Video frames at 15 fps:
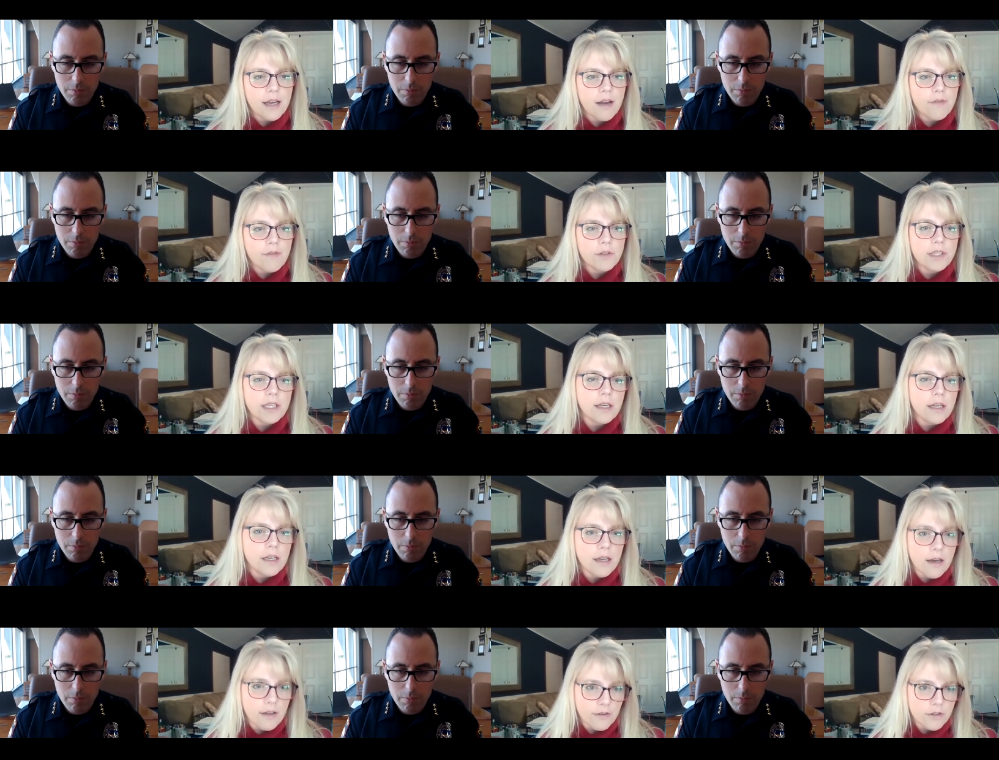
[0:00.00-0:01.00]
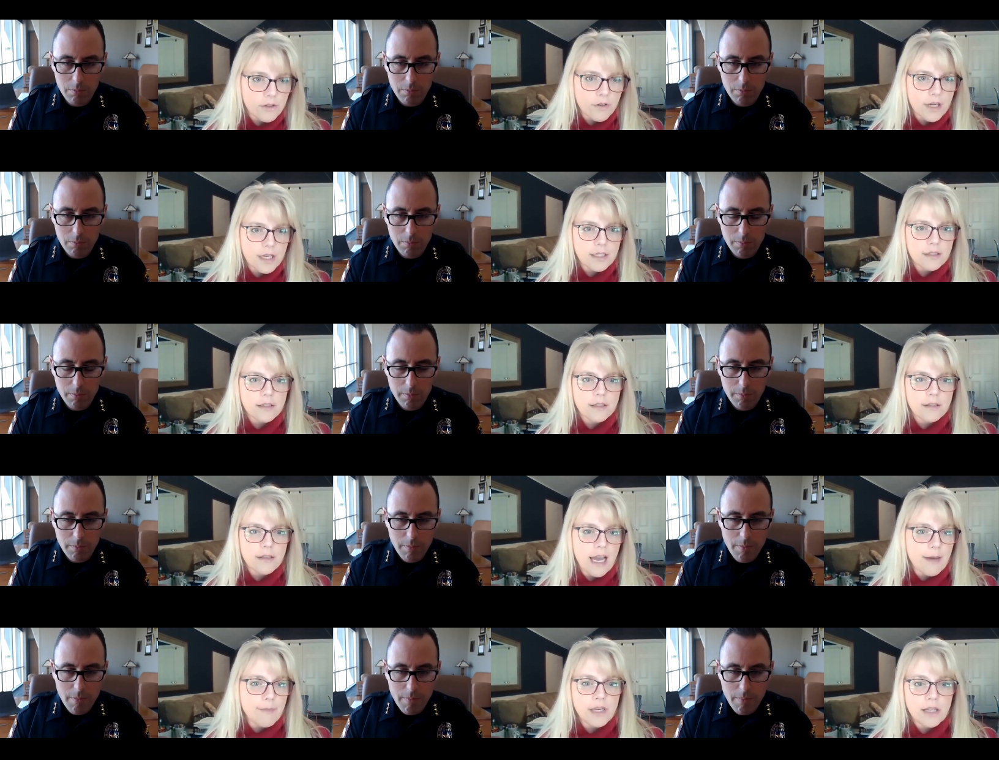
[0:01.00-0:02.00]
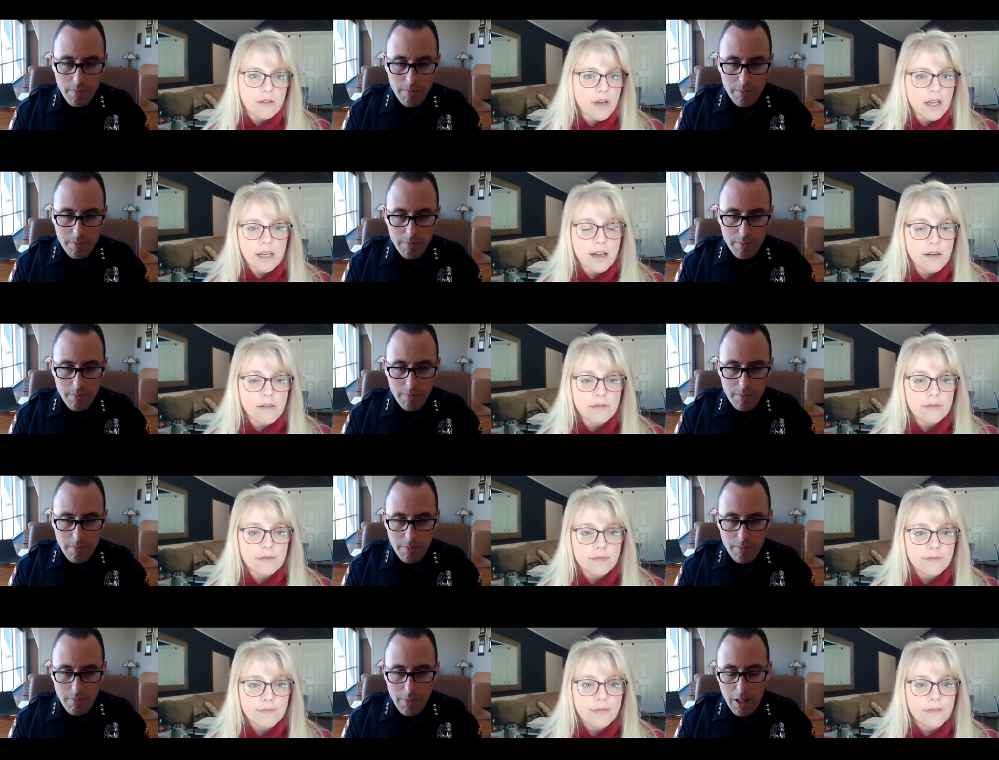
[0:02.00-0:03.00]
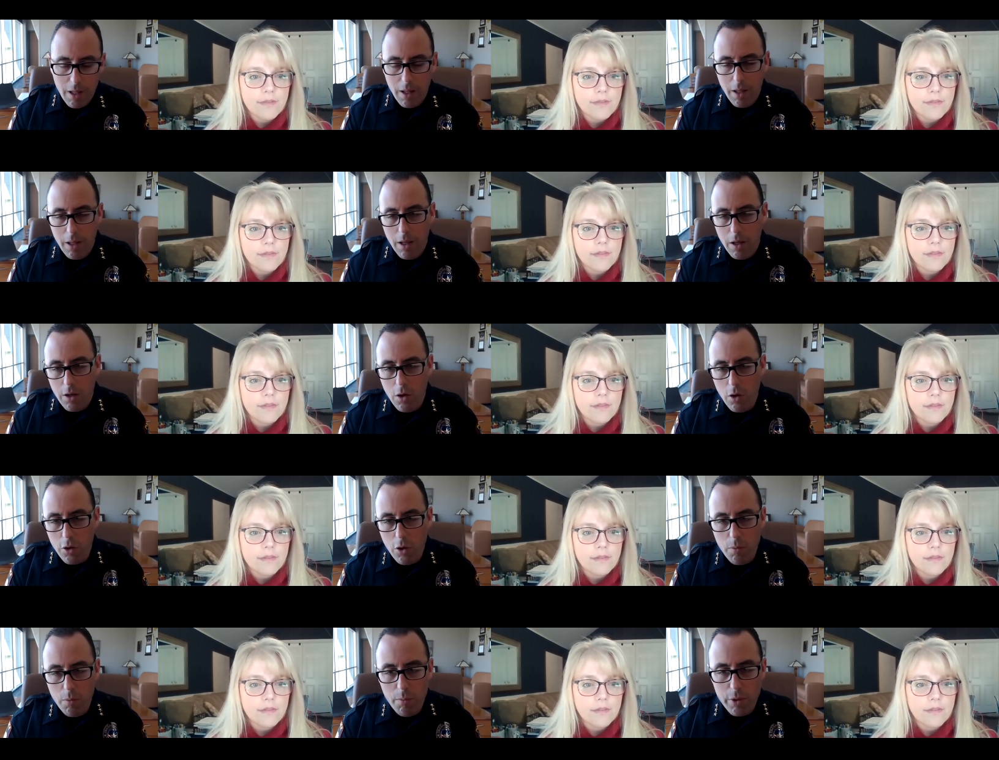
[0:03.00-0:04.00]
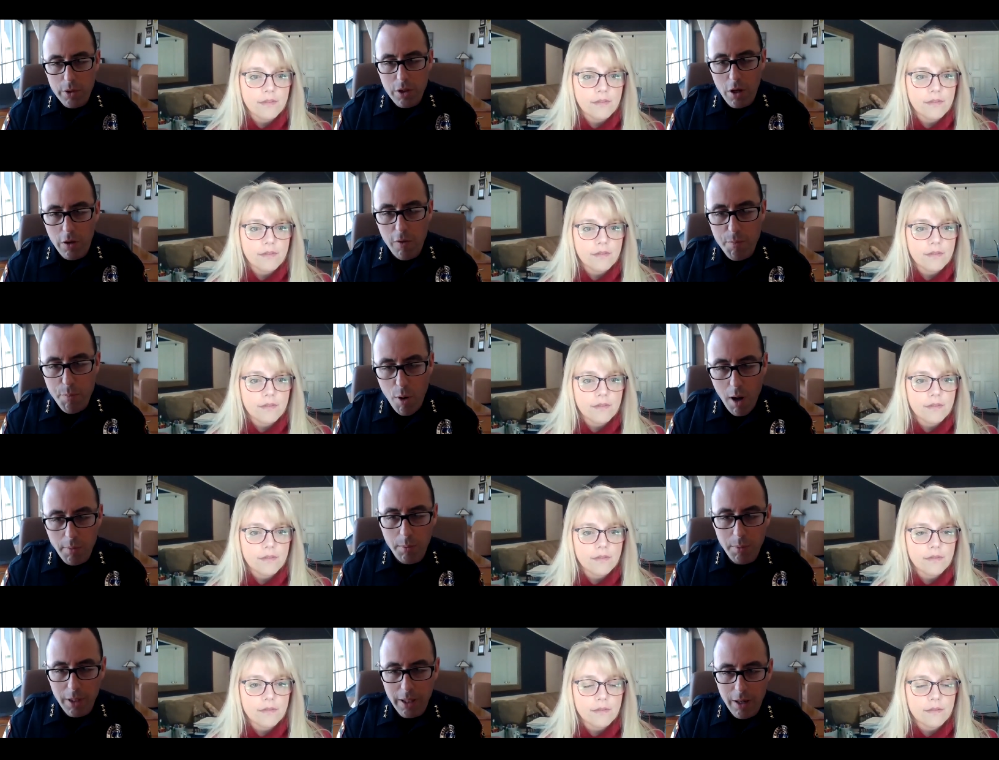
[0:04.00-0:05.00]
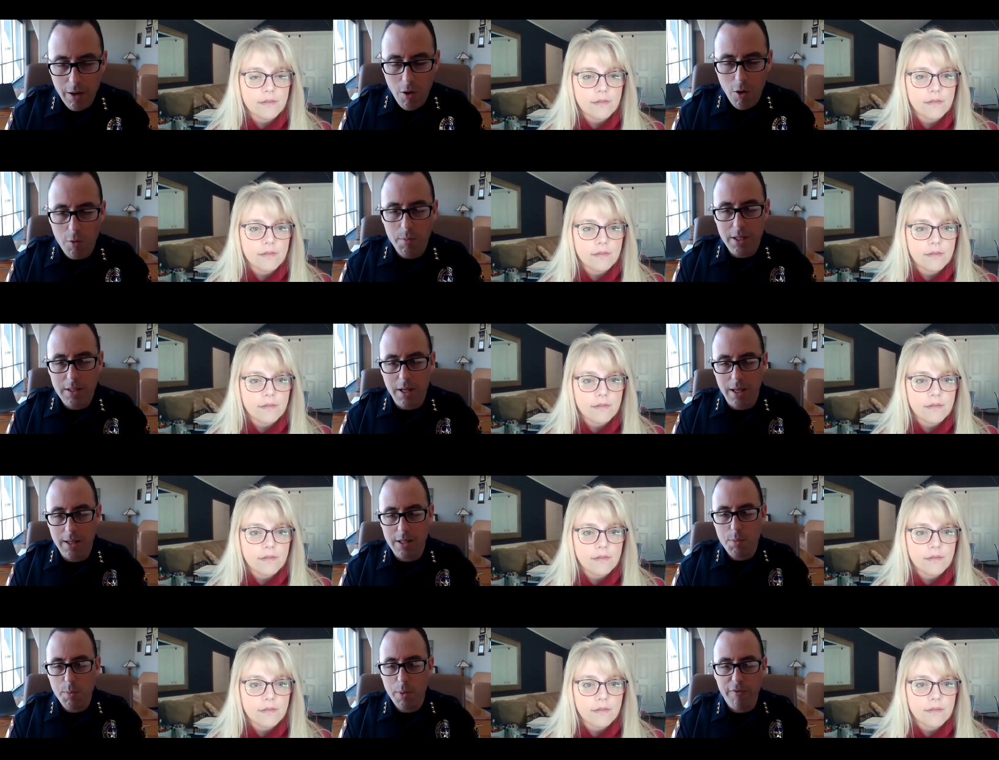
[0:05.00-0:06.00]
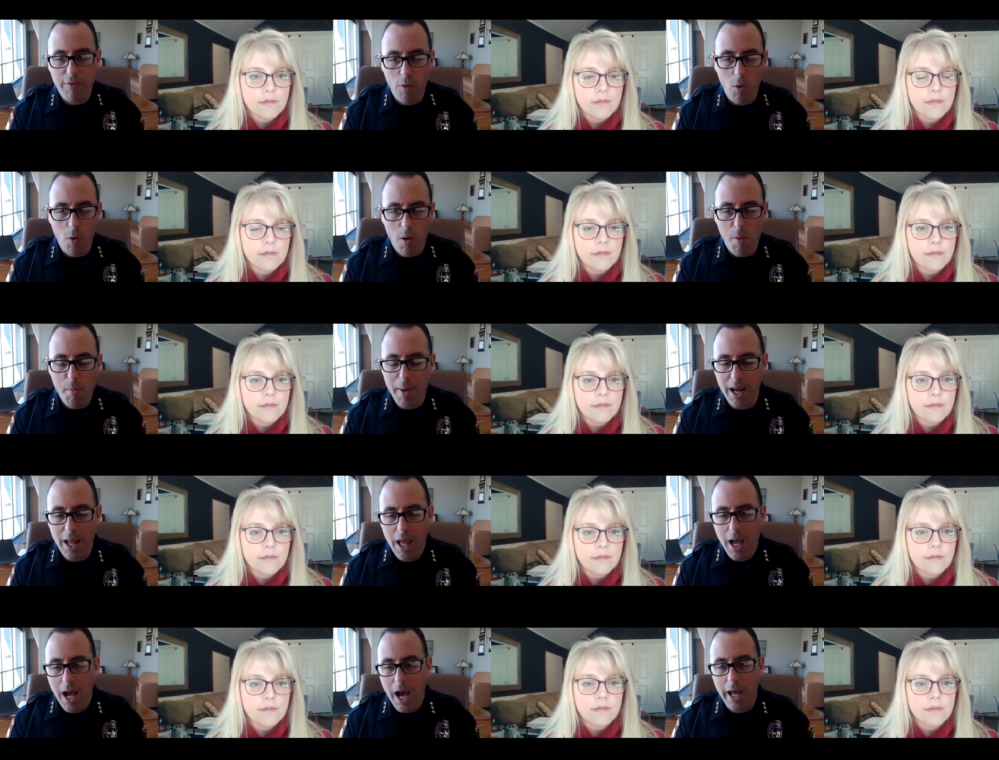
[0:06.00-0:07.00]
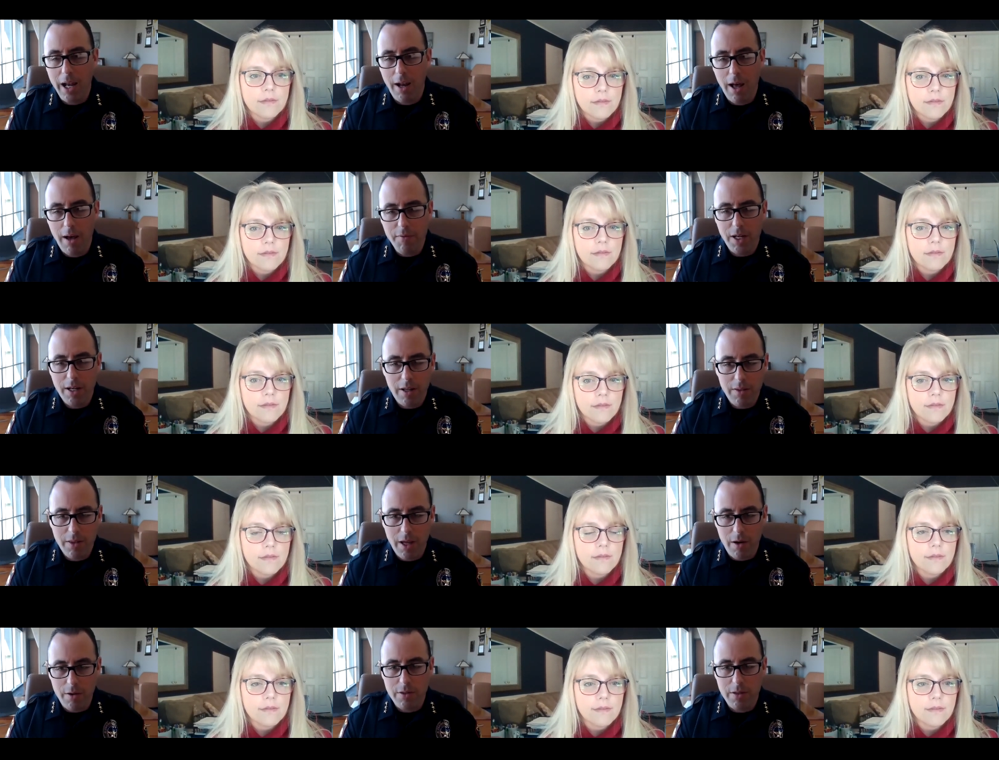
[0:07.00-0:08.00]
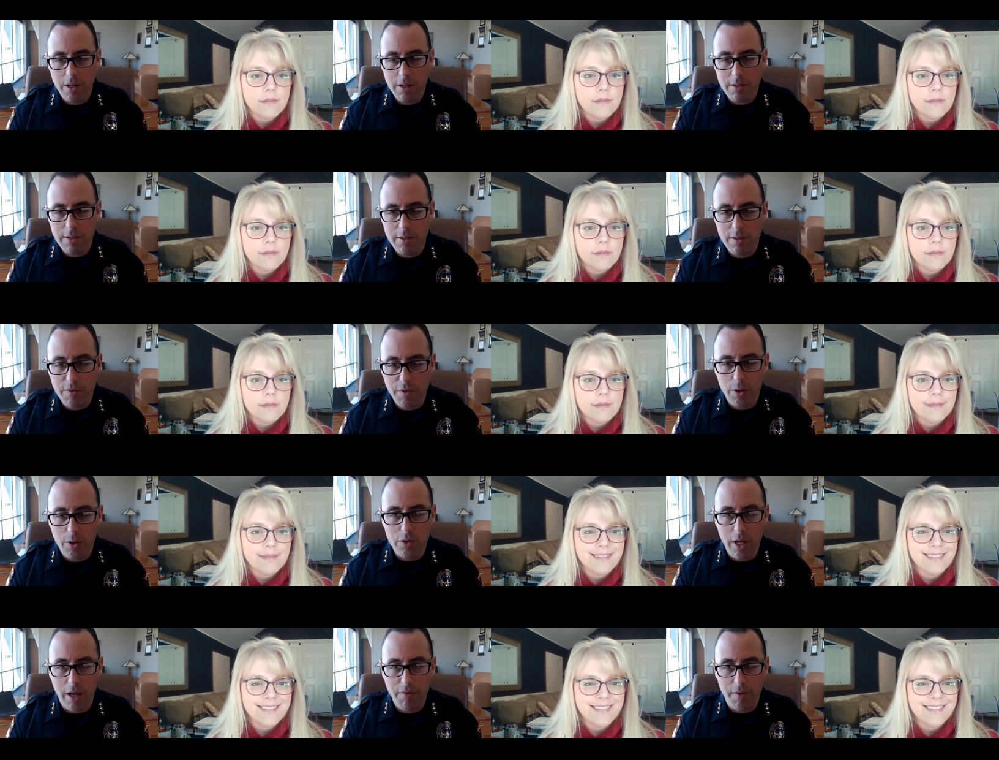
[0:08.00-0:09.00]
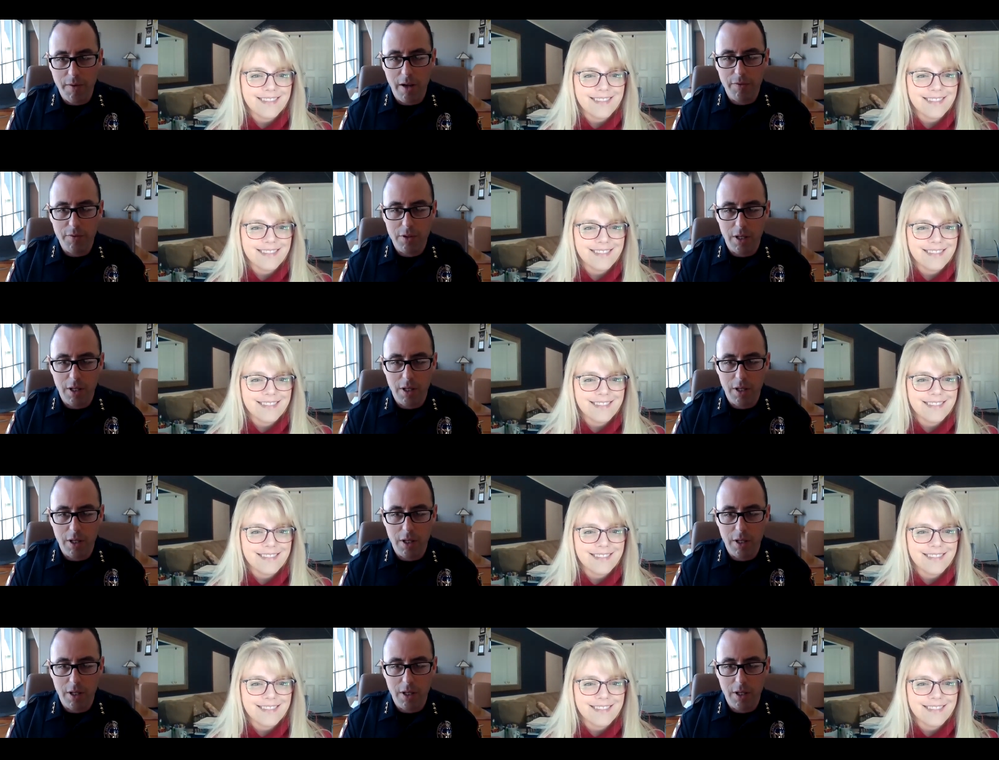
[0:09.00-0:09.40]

Speaker 1: have you seen any other trends happening right now?
Speaker 2: You know, you Michelle, you've probably heard me say this before, but I love it that our citizens feel safe enough to